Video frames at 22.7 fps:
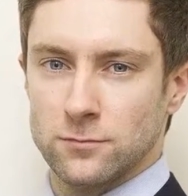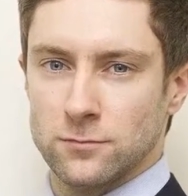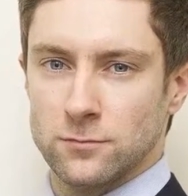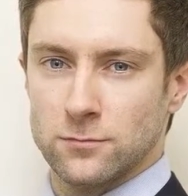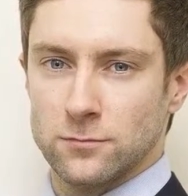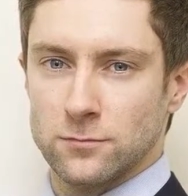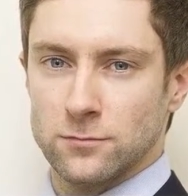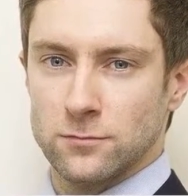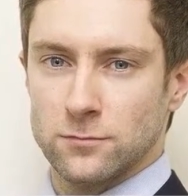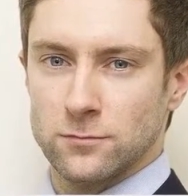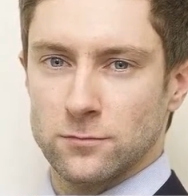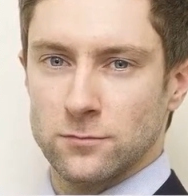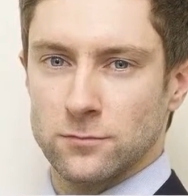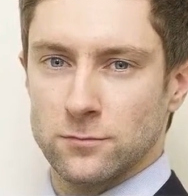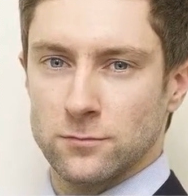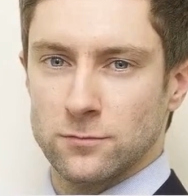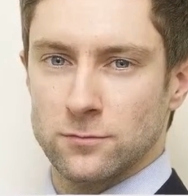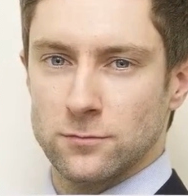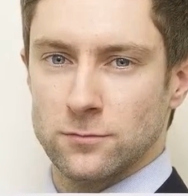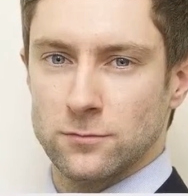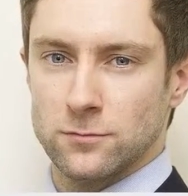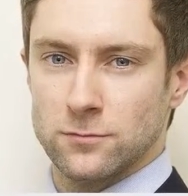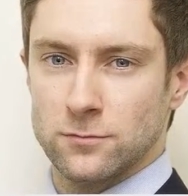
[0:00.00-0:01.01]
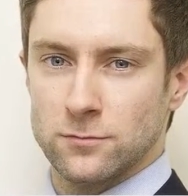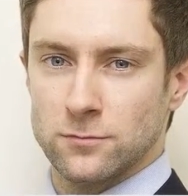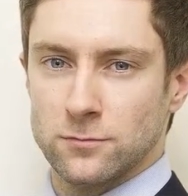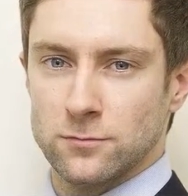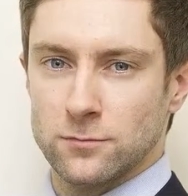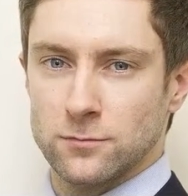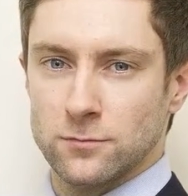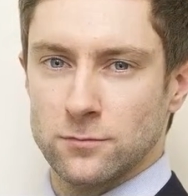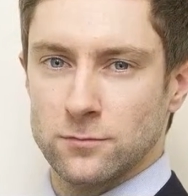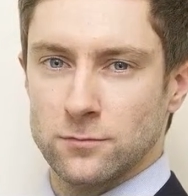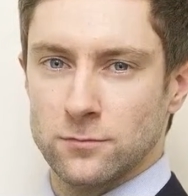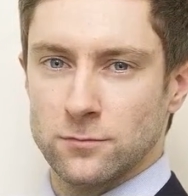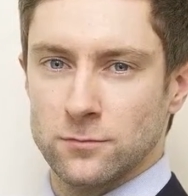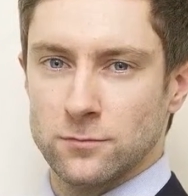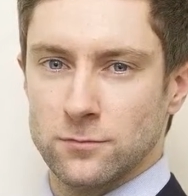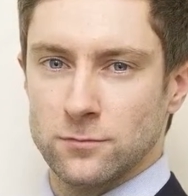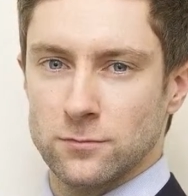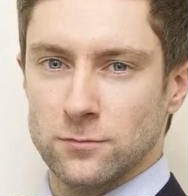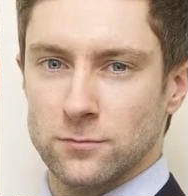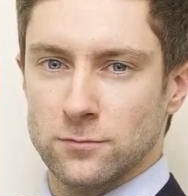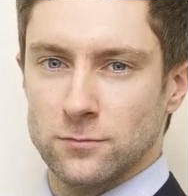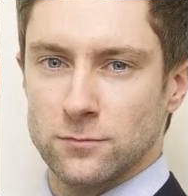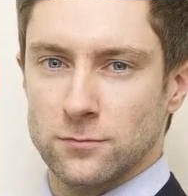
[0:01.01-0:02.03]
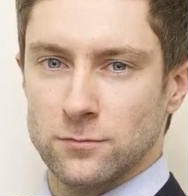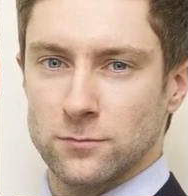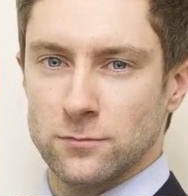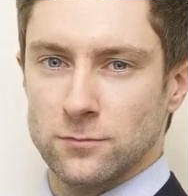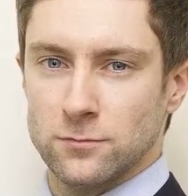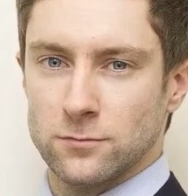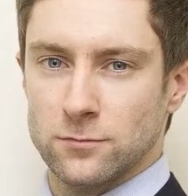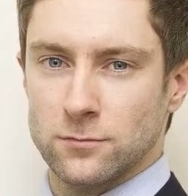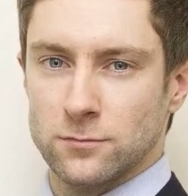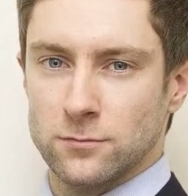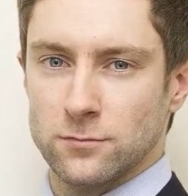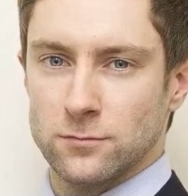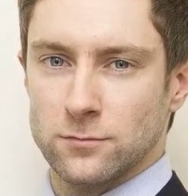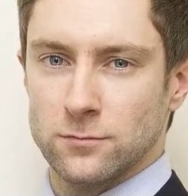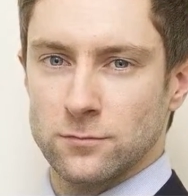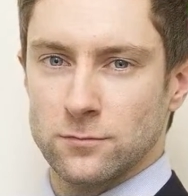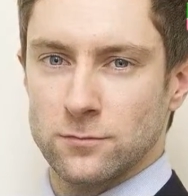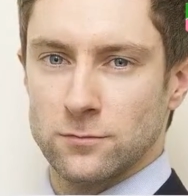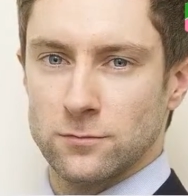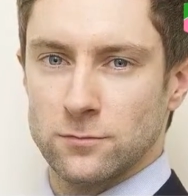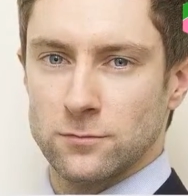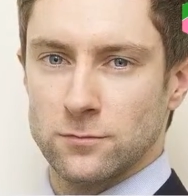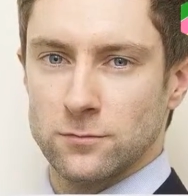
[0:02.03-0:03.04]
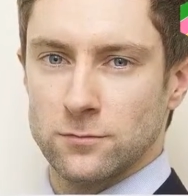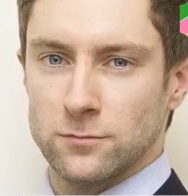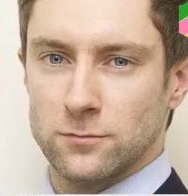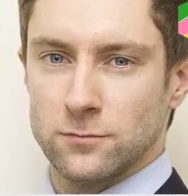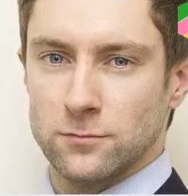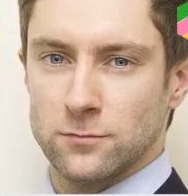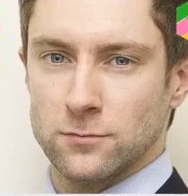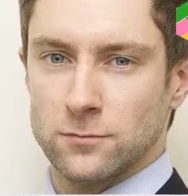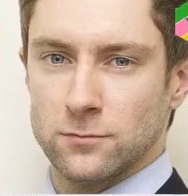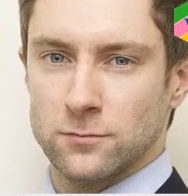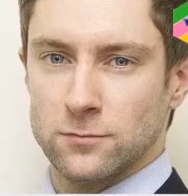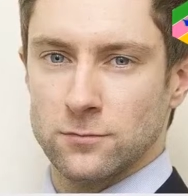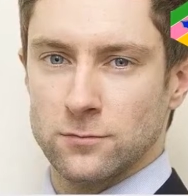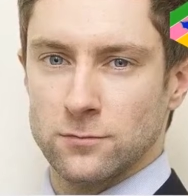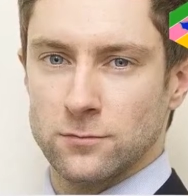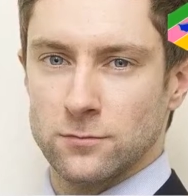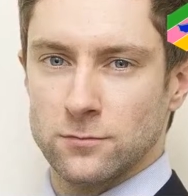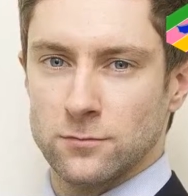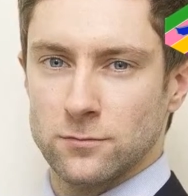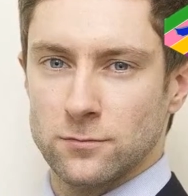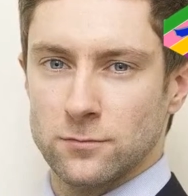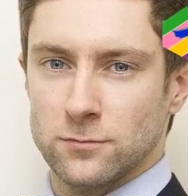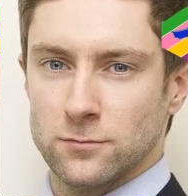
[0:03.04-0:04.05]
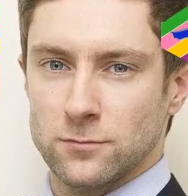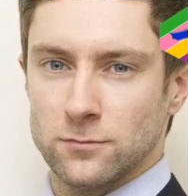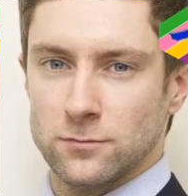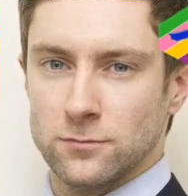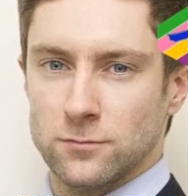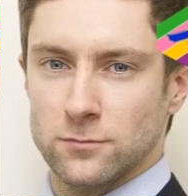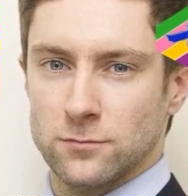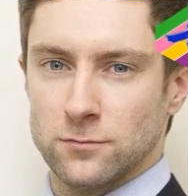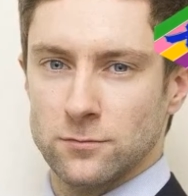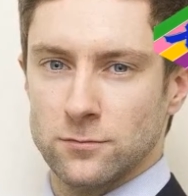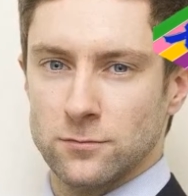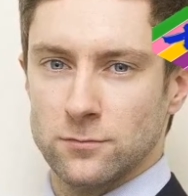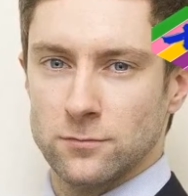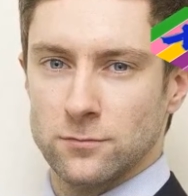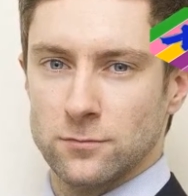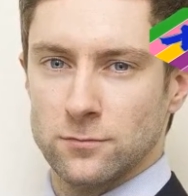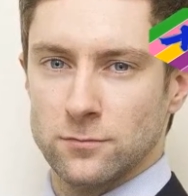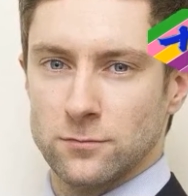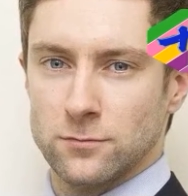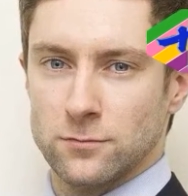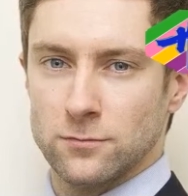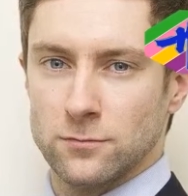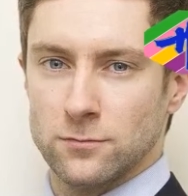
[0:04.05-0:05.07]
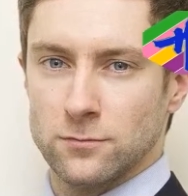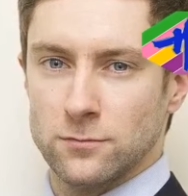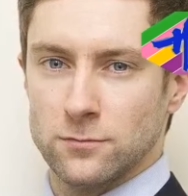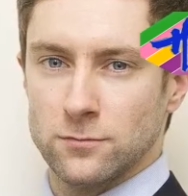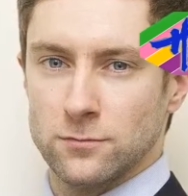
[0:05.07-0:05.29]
Nothing is said.